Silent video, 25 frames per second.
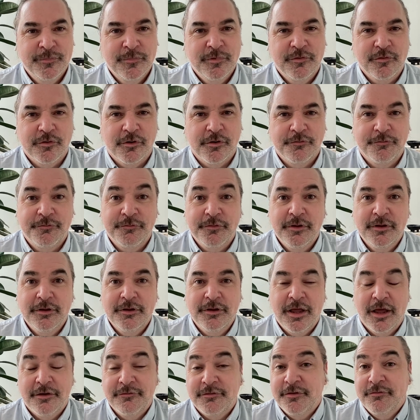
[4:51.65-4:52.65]
sort of
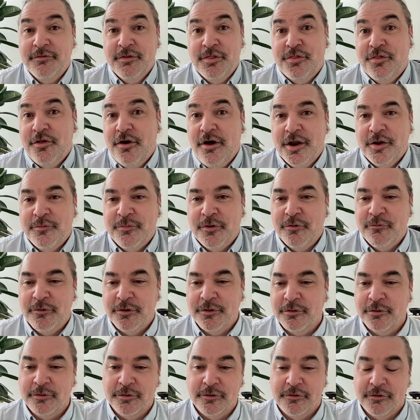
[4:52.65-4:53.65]
have even thought about
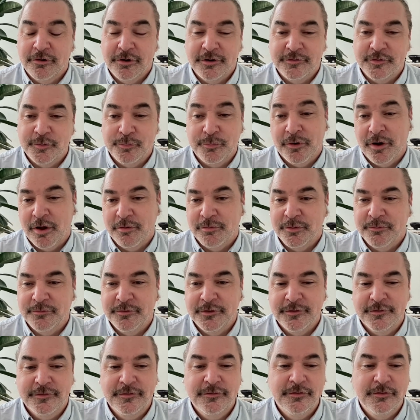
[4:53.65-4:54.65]
whether there is a problem in
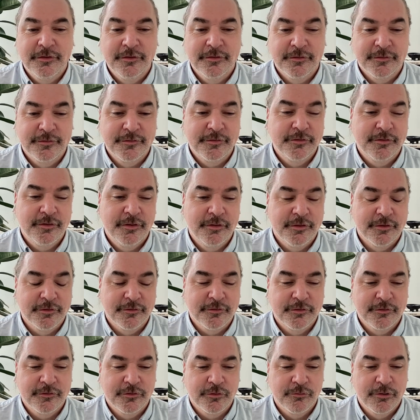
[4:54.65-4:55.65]
this
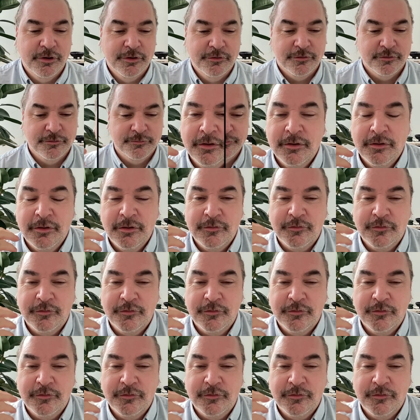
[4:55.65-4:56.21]
situation.